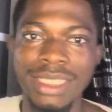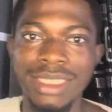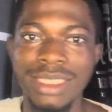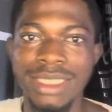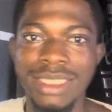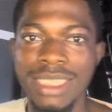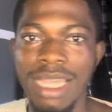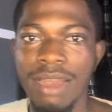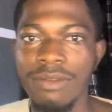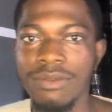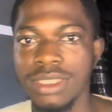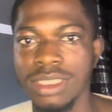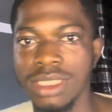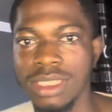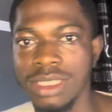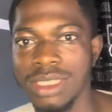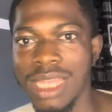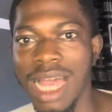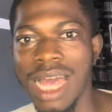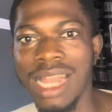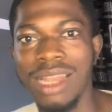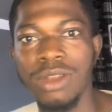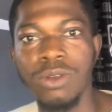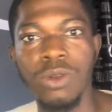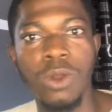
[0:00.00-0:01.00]
services,
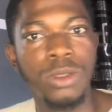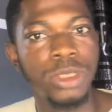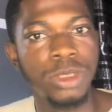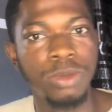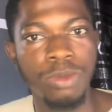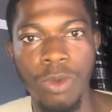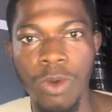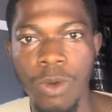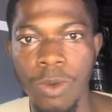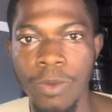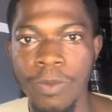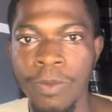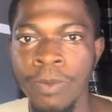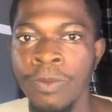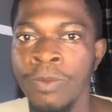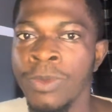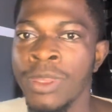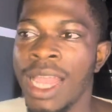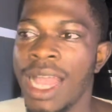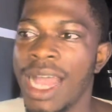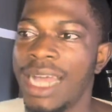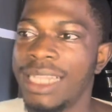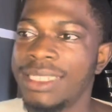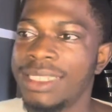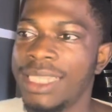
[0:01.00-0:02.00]
and lots more.
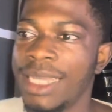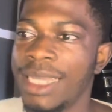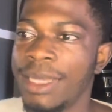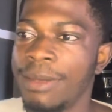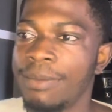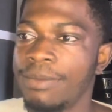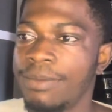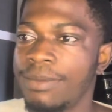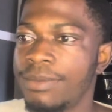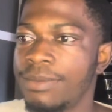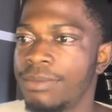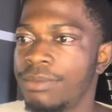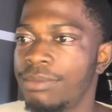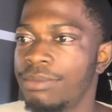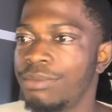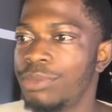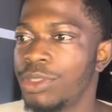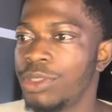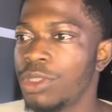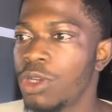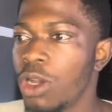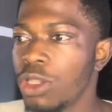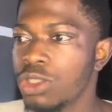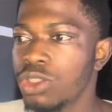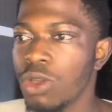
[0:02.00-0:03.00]
And then
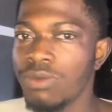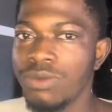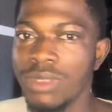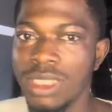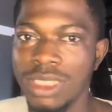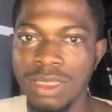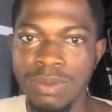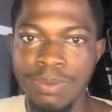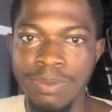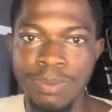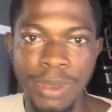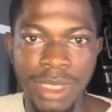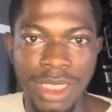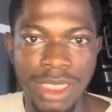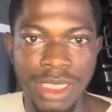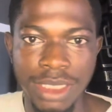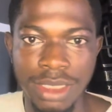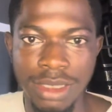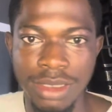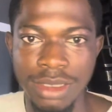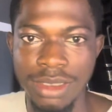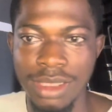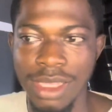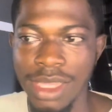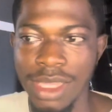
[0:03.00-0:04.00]
because of the speed,
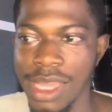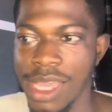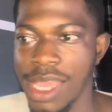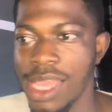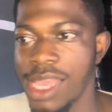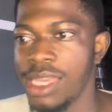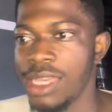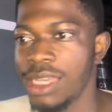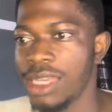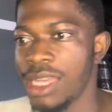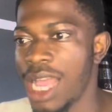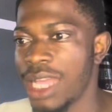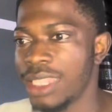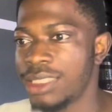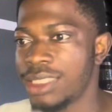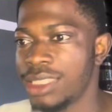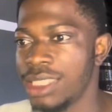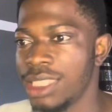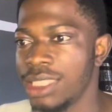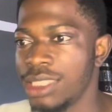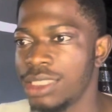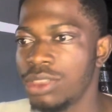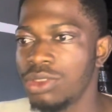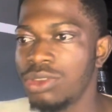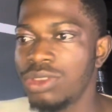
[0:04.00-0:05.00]
I
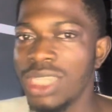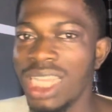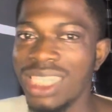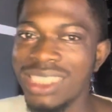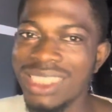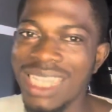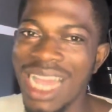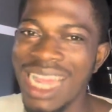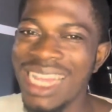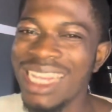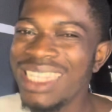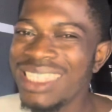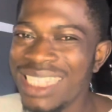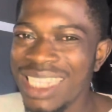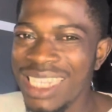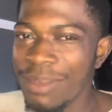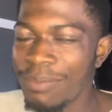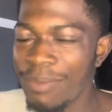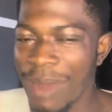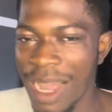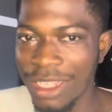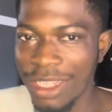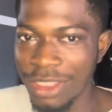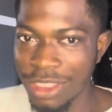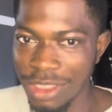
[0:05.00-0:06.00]
think users can easily
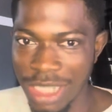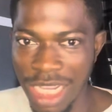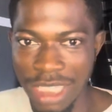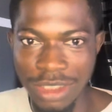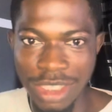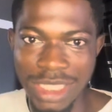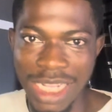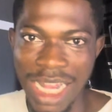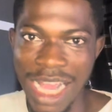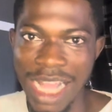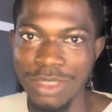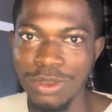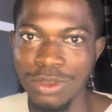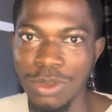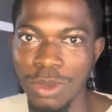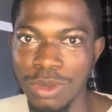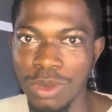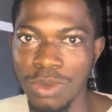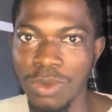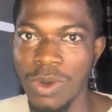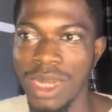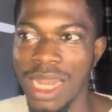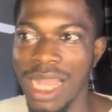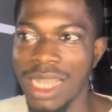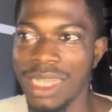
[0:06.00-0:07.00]
buy, just like I told you
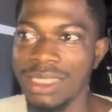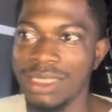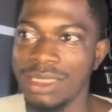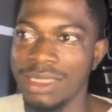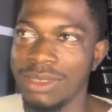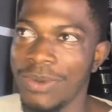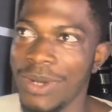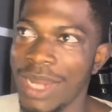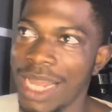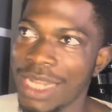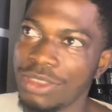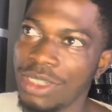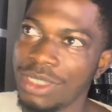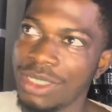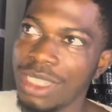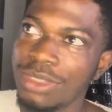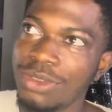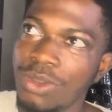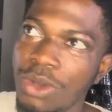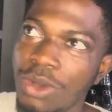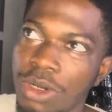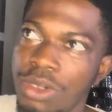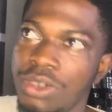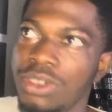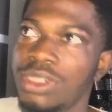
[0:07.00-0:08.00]
when I transact
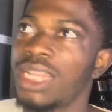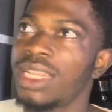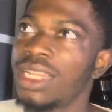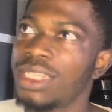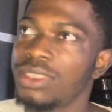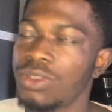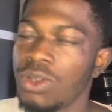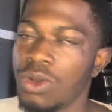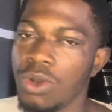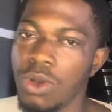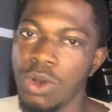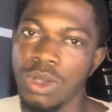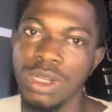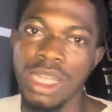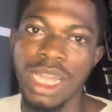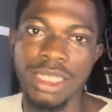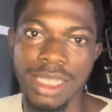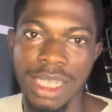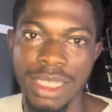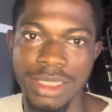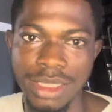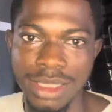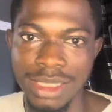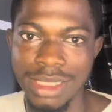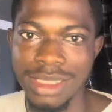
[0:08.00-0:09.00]
or create this on other
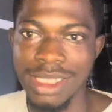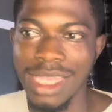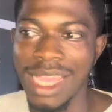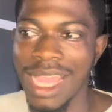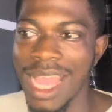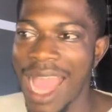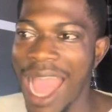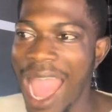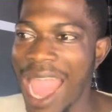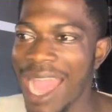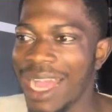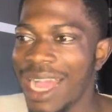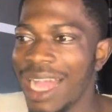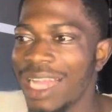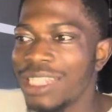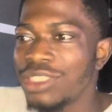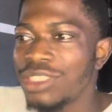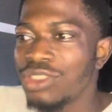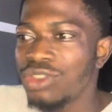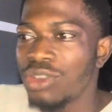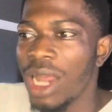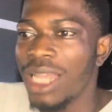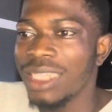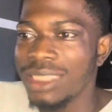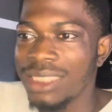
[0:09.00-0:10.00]
DEXs, I can
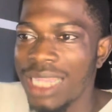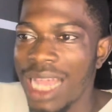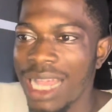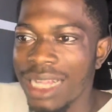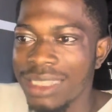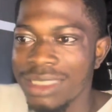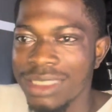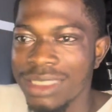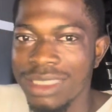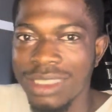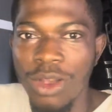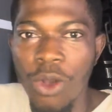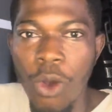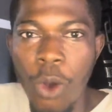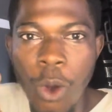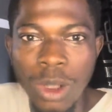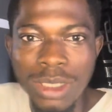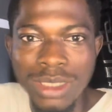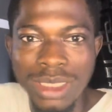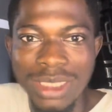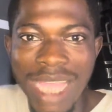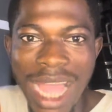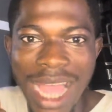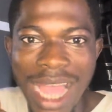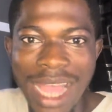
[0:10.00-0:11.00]
transact
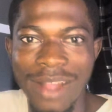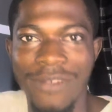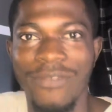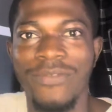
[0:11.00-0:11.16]
under